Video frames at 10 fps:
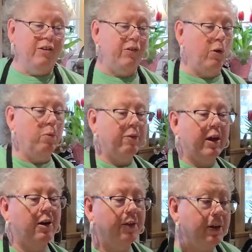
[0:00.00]
So we've
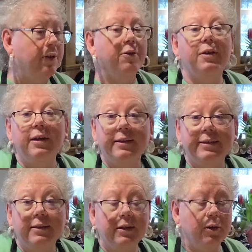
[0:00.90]
got all the
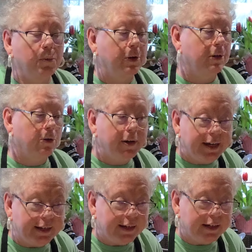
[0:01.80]
ingredients in there. We're going to go
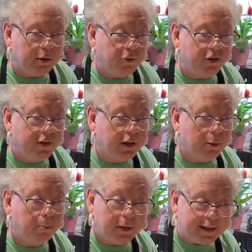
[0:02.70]
ahead and I'm just going
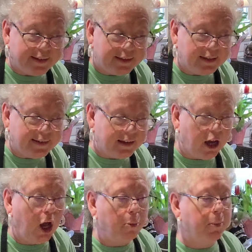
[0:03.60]
to mix this
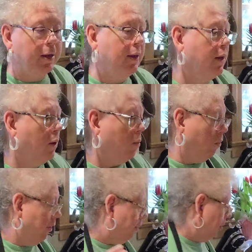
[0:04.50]
up
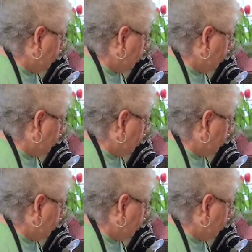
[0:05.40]
with